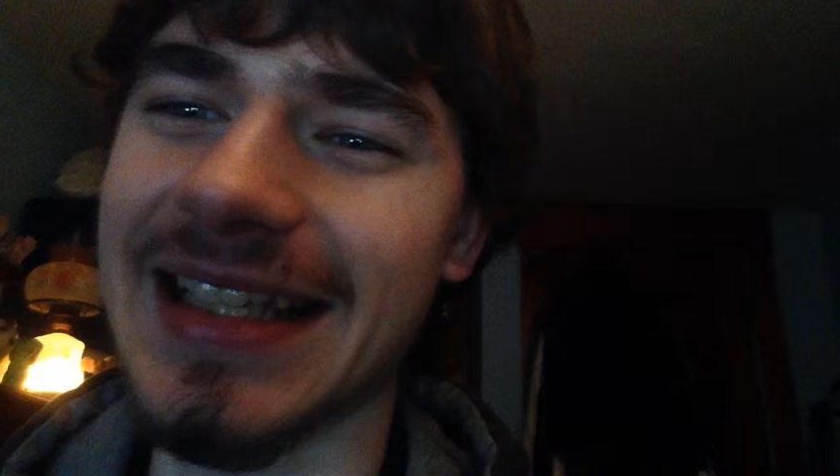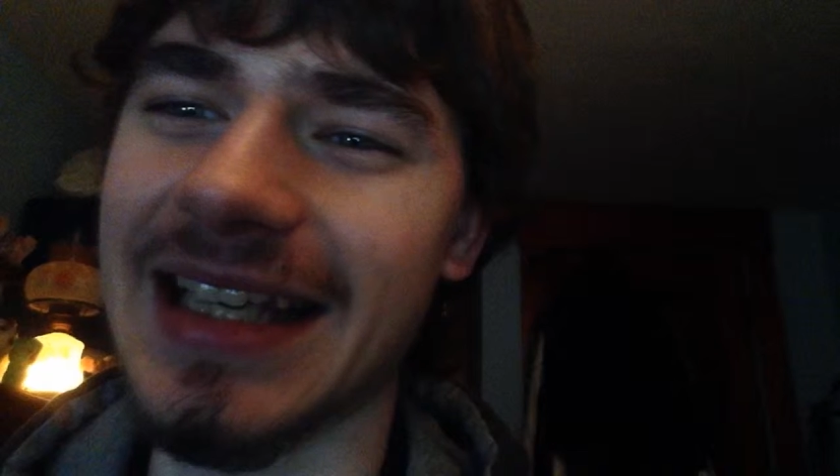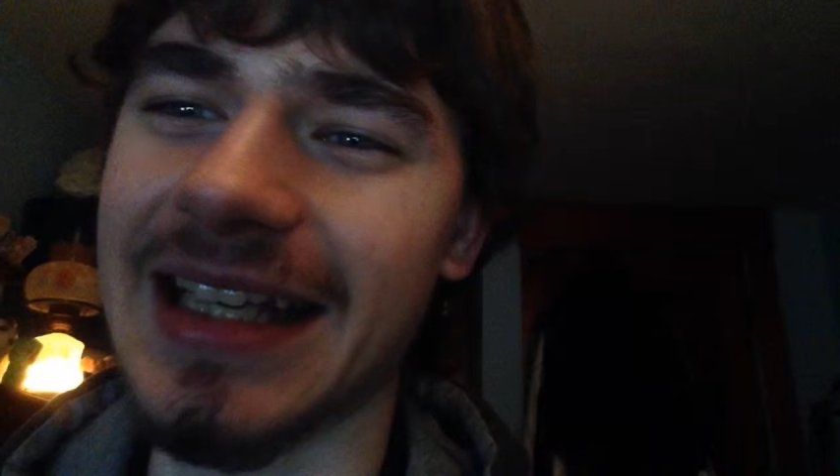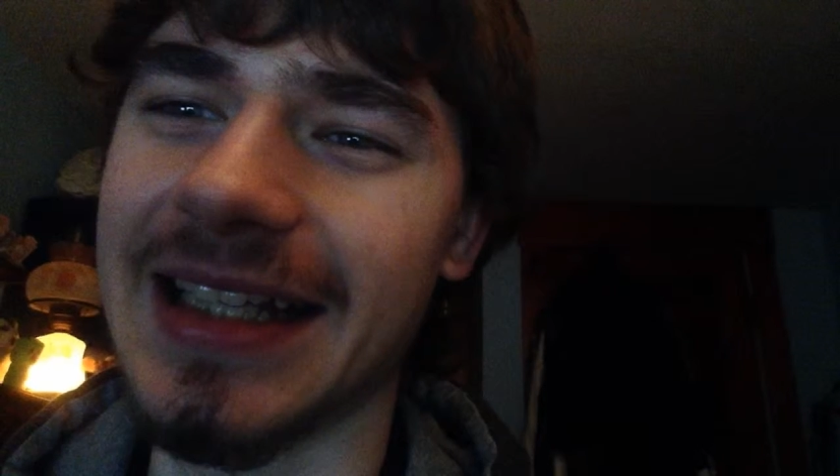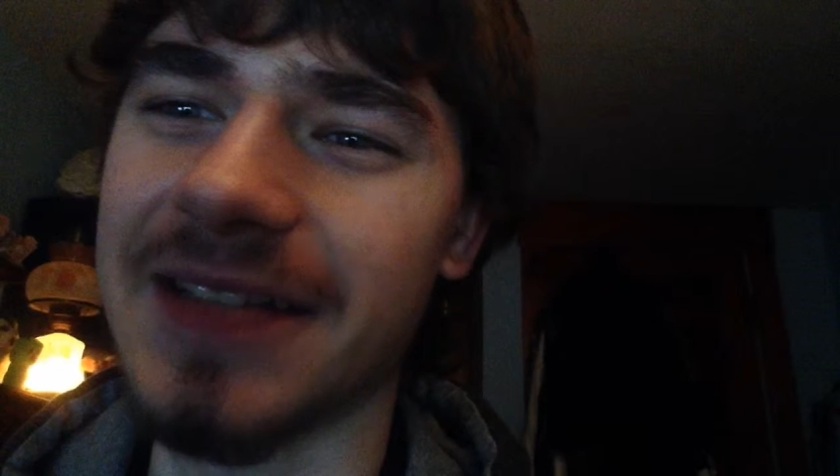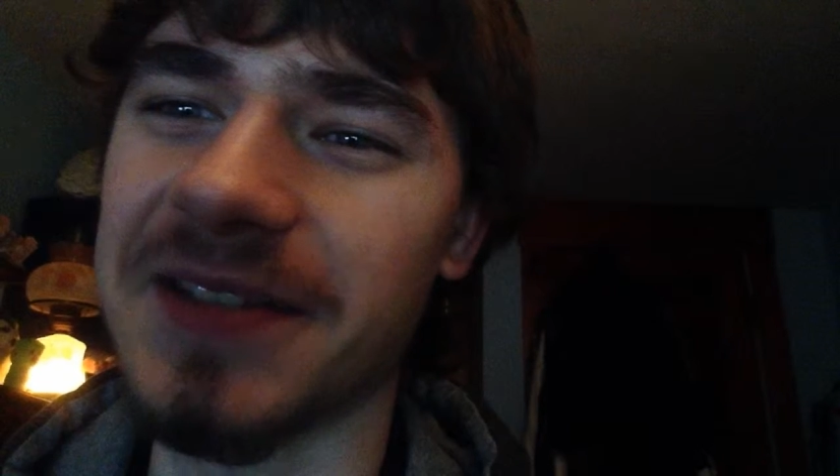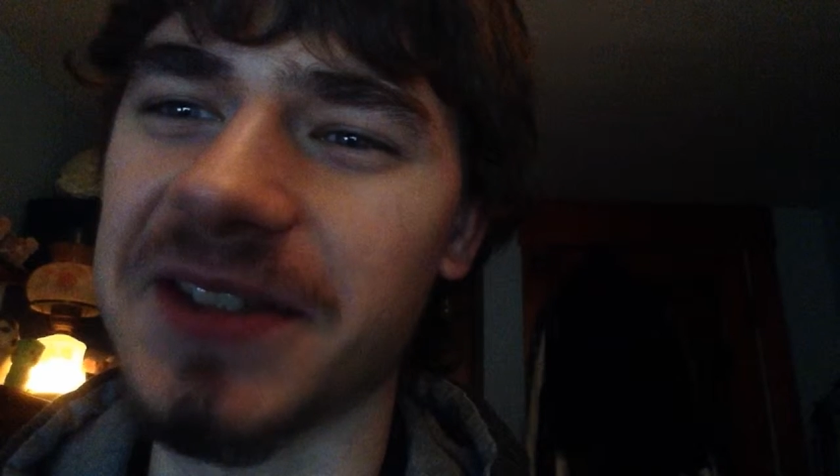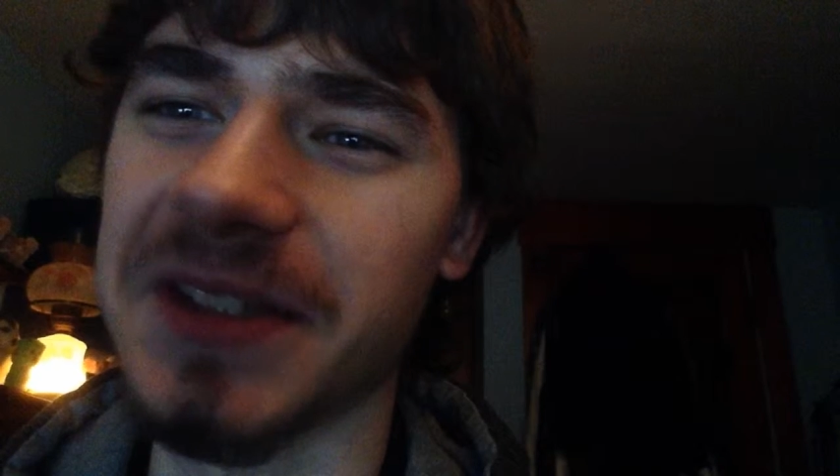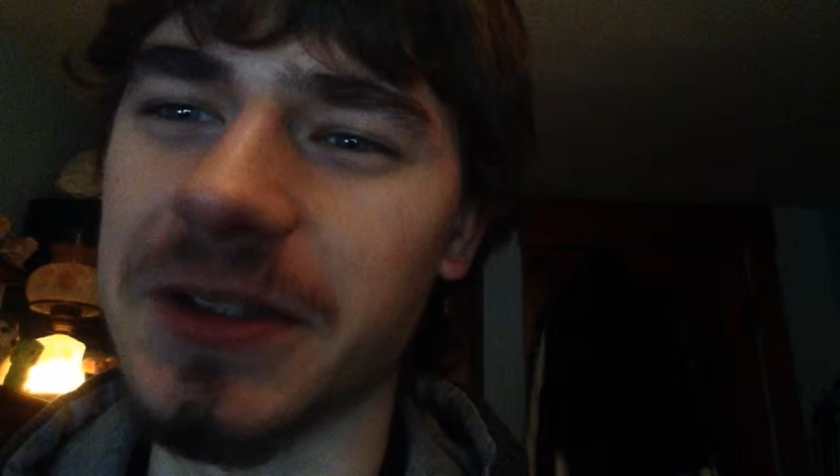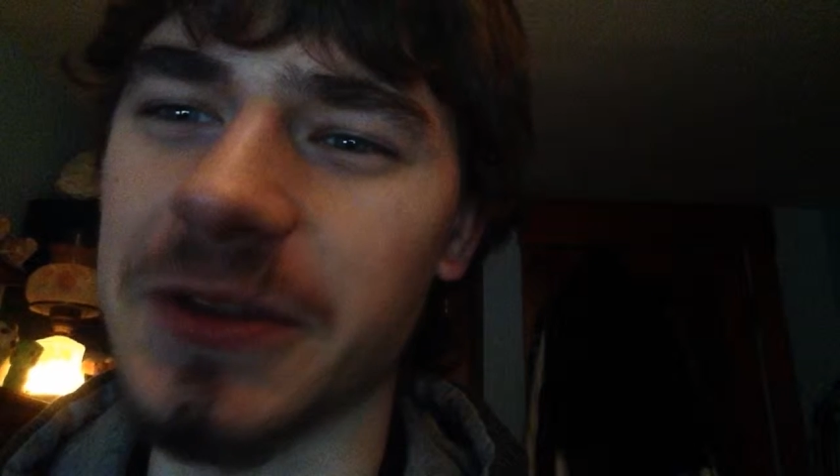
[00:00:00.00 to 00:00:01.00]
uh, if you
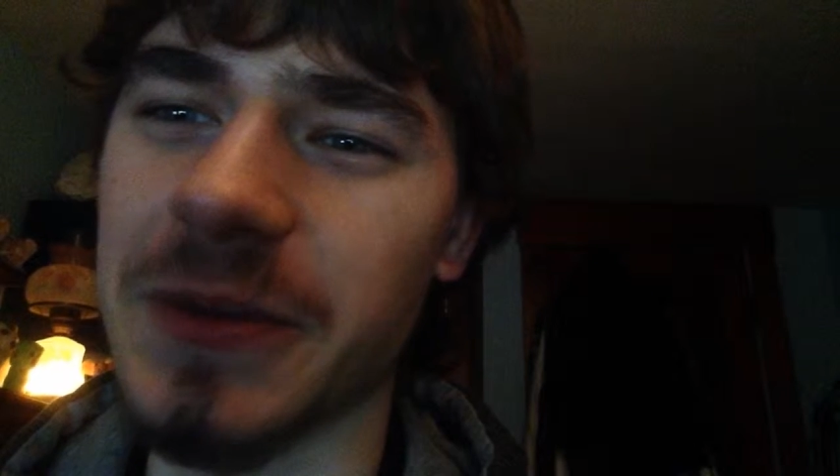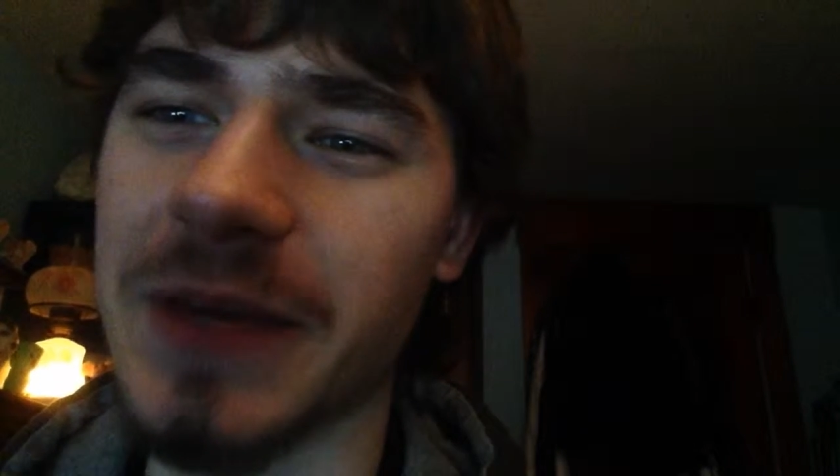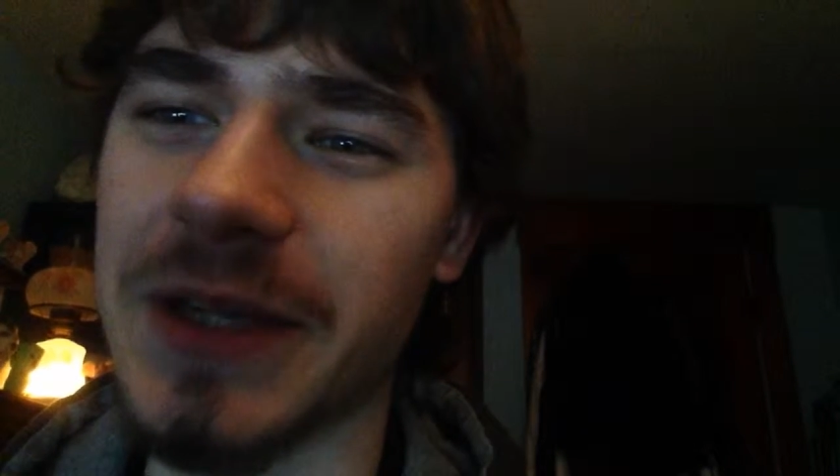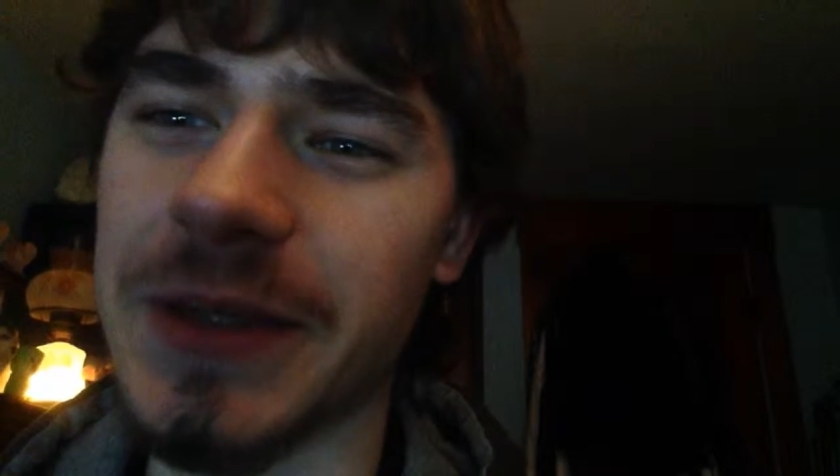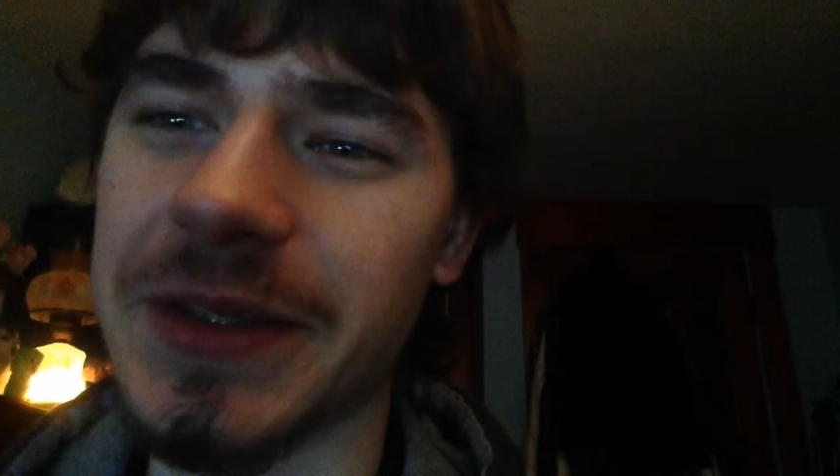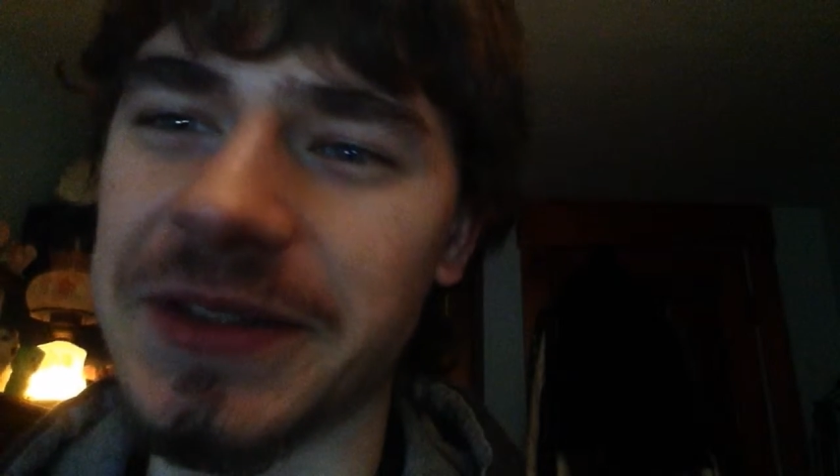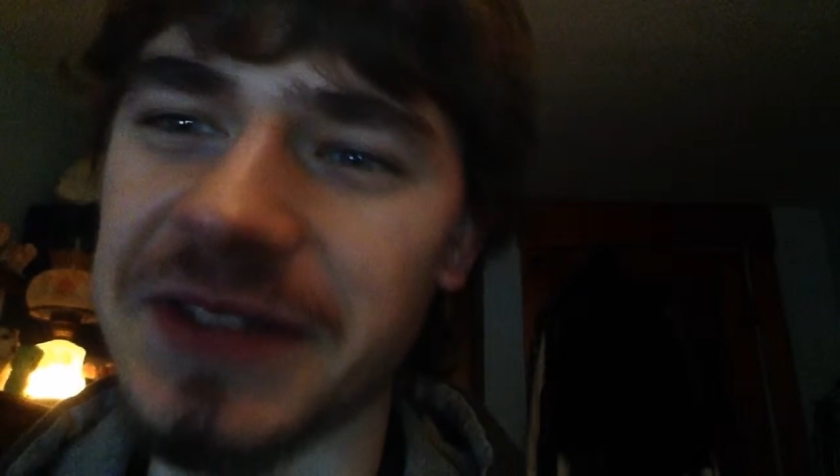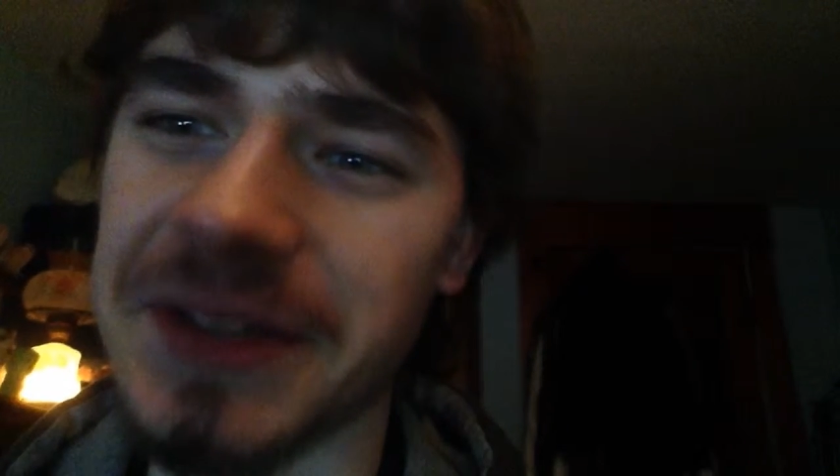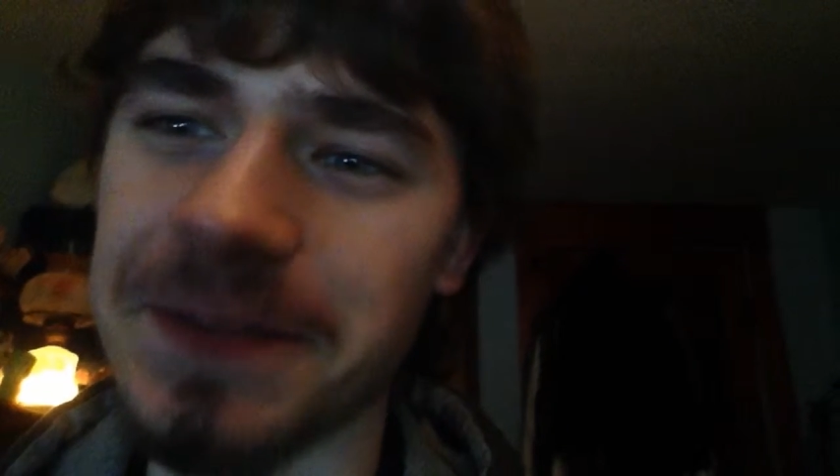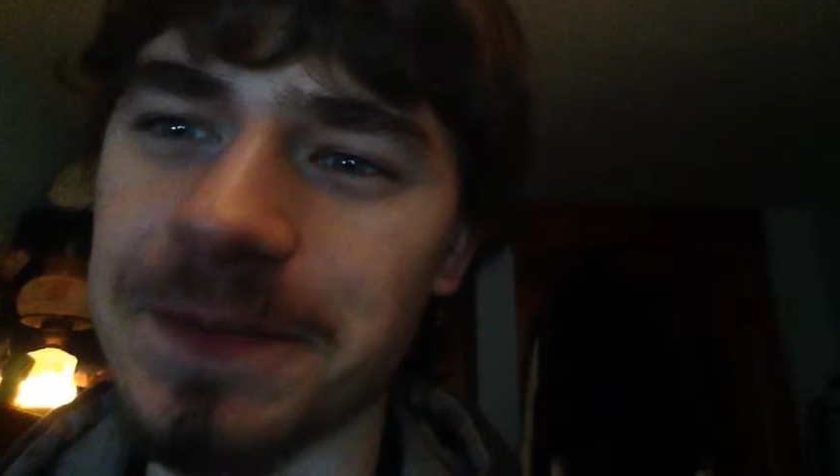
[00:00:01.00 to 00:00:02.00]
look through my Twitter
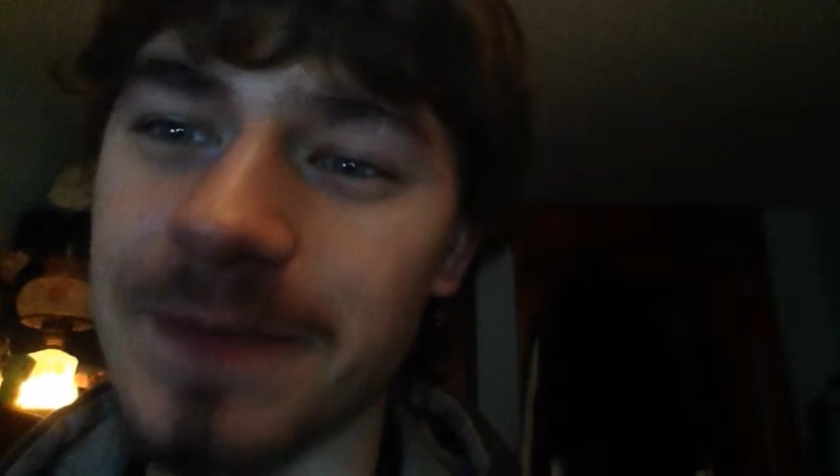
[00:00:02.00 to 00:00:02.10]
feed,